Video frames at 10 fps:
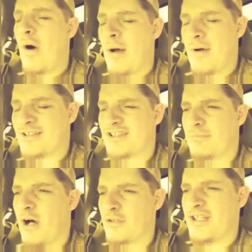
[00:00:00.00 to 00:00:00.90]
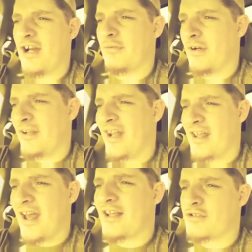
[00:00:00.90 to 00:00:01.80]
know why my small town
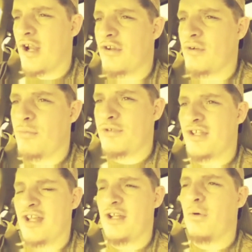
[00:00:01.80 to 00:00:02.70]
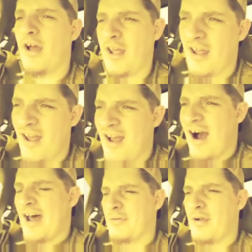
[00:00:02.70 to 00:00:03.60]
redneck ass trying to do music anyway.
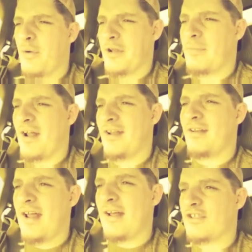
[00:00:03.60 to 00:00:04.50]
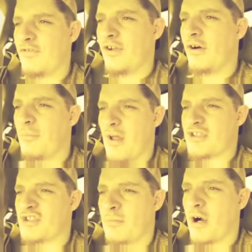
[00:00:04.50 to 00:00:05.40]
I don't know anybody in Nashville. I'm
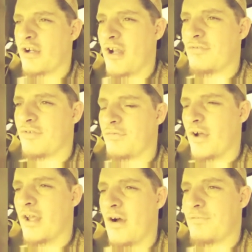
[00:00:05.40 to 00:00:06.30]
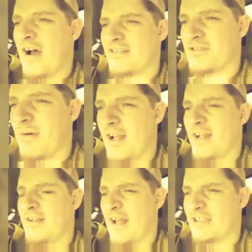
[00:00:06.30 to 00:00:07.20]
not smart enough to fucking go find
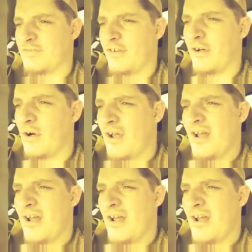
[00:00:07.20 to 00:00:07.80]
somebody in Nashville.